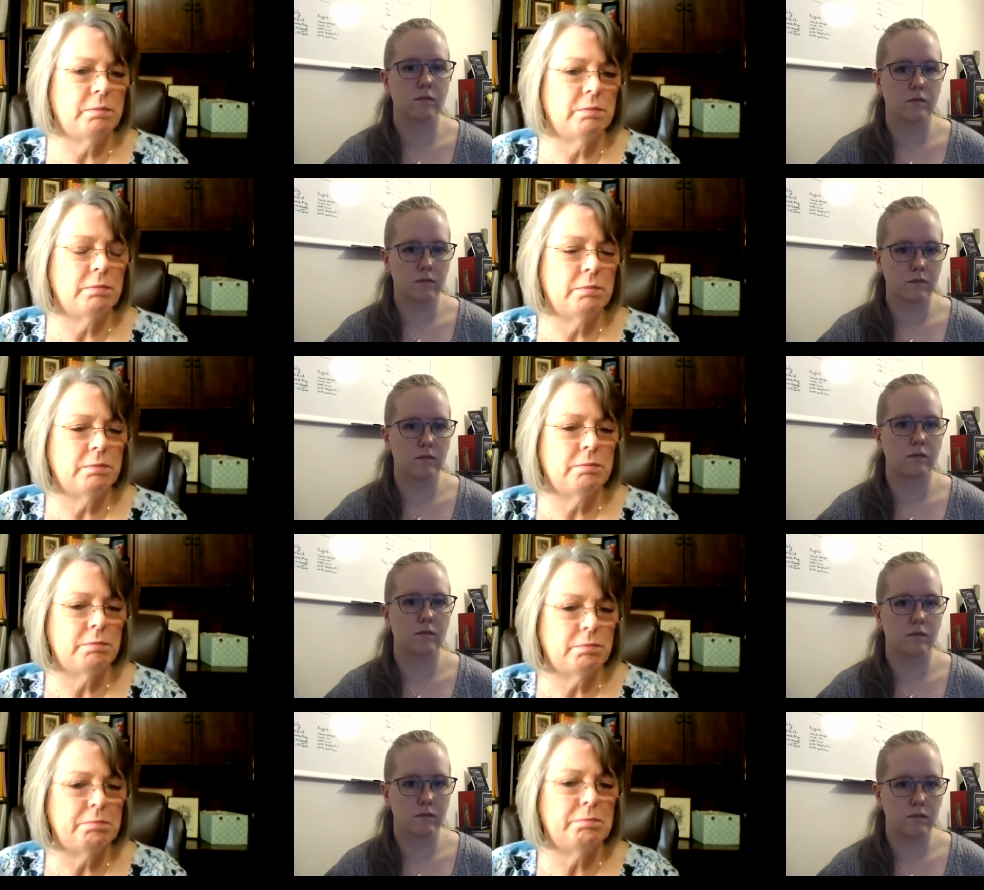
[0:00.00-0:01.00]

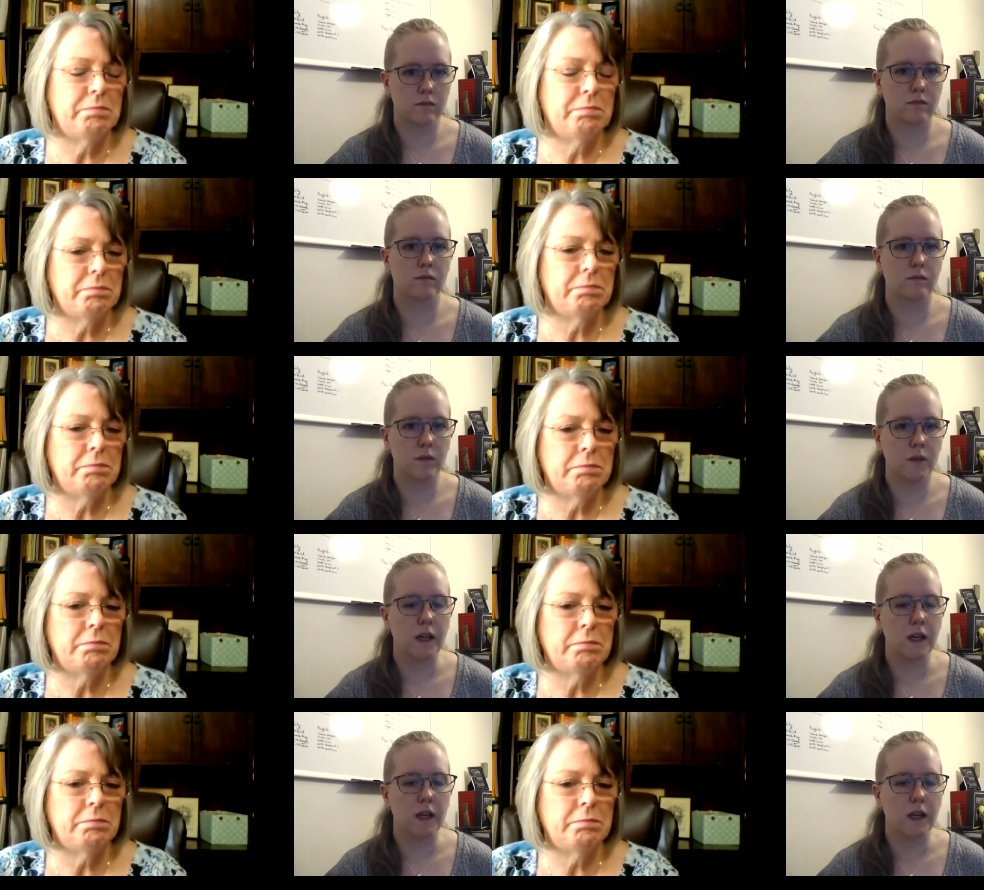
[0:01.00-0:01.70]
(silence)